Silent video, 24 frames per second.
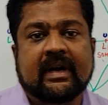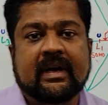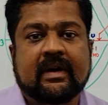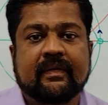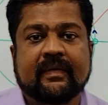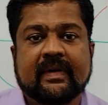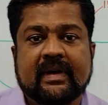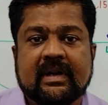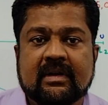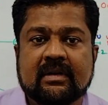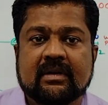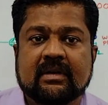
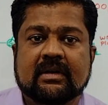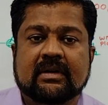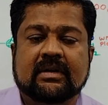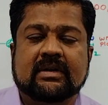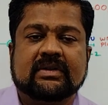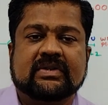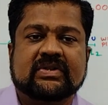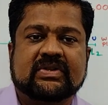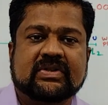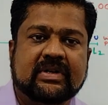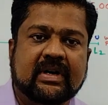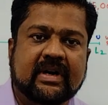it
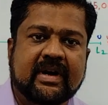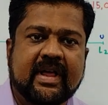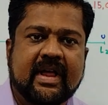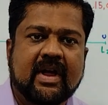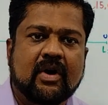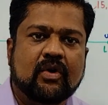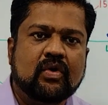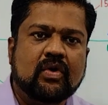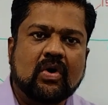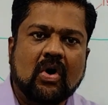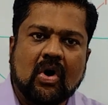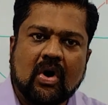will
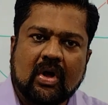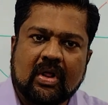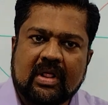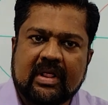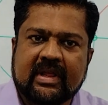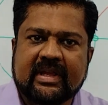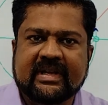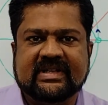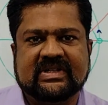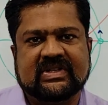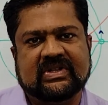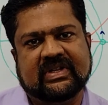study out
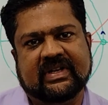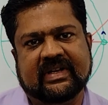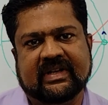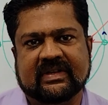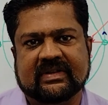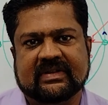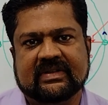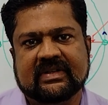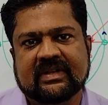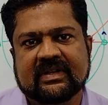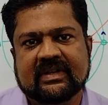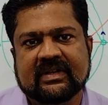all these
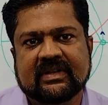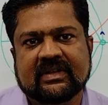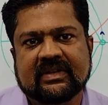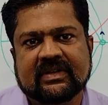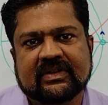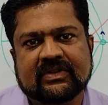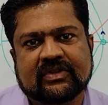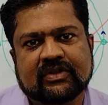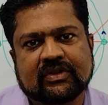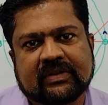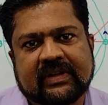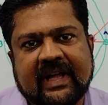things.
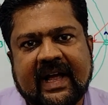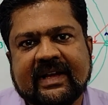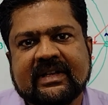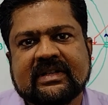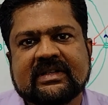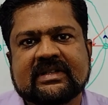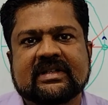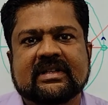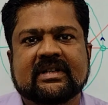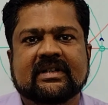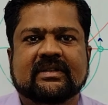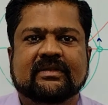So
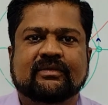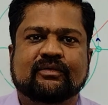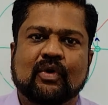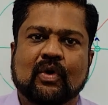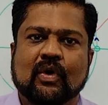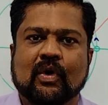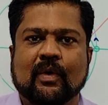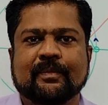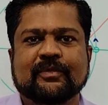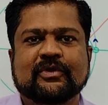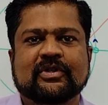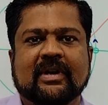thanks
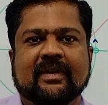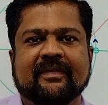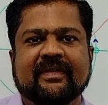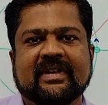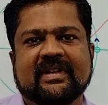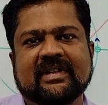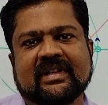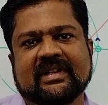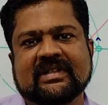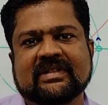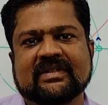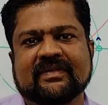for
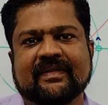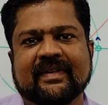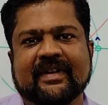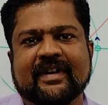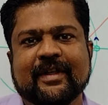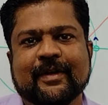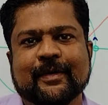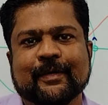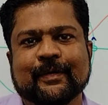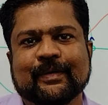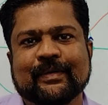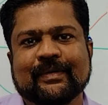observing this
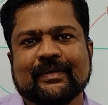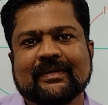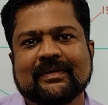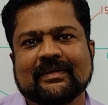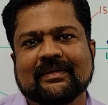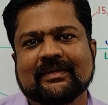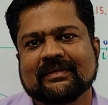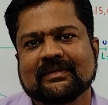video.